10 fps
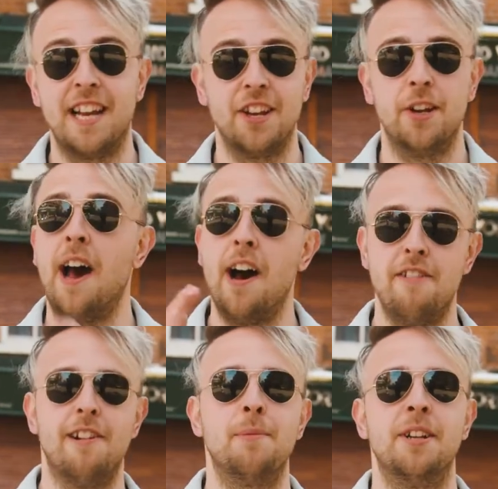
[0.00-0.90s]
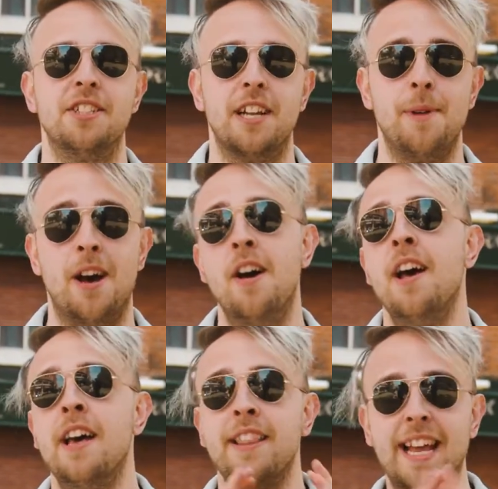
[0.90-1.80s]
that good. Highly recommend you check them out.
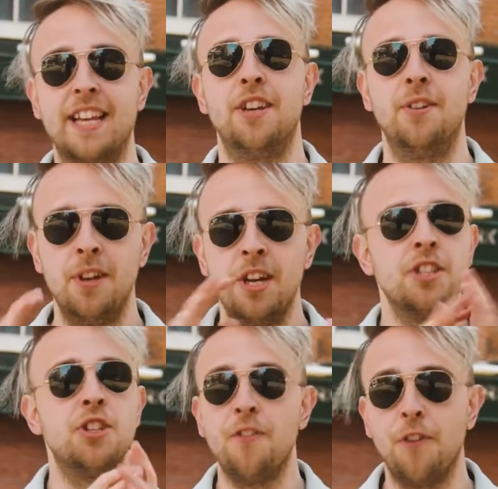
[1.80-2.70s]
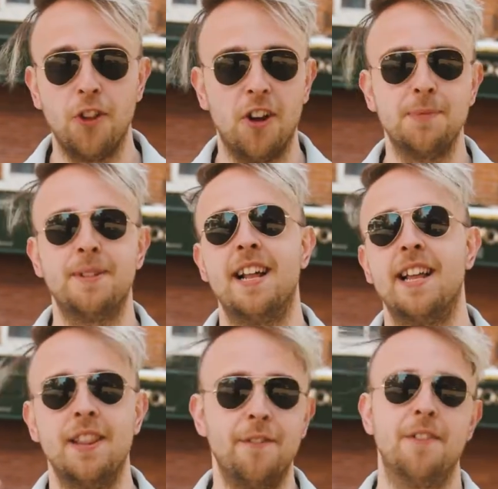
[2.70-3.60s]
Thank you for the
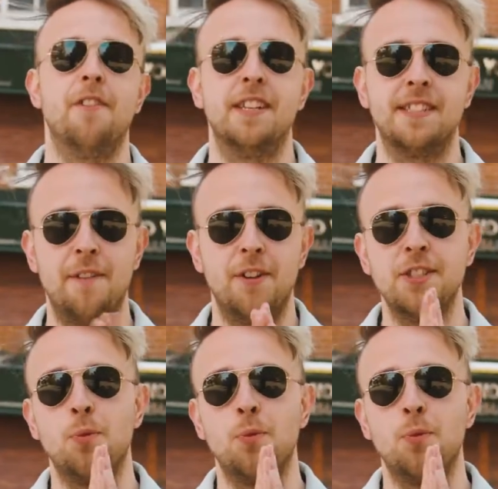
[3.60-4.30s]
hospitality that Viva has given us.